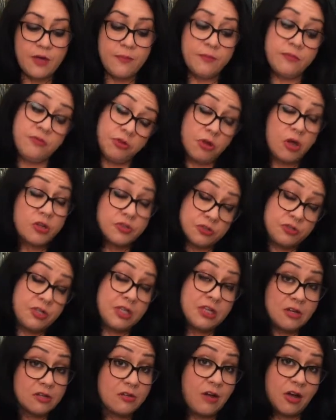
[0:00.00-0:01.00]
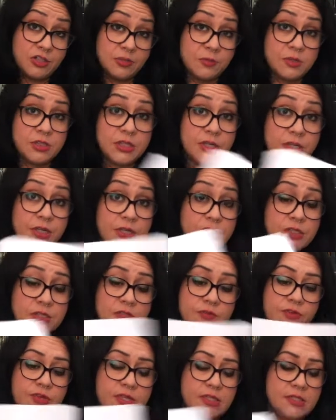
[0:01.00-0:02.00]
You'll also need collage materials.
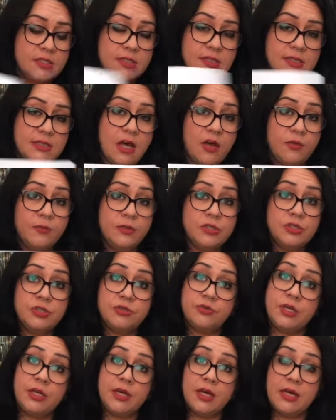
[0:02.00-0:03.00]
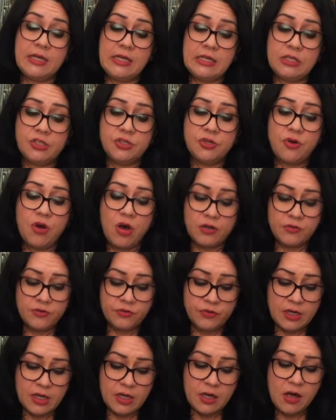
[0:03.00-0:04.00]
For instance, I'll be doing a nicho on
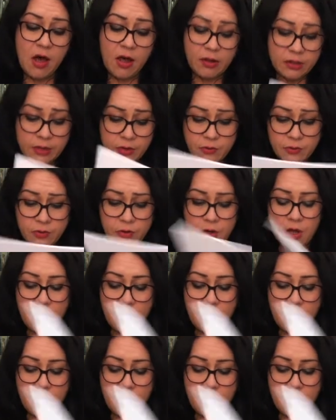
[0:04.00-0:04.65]
Frida Kahlo.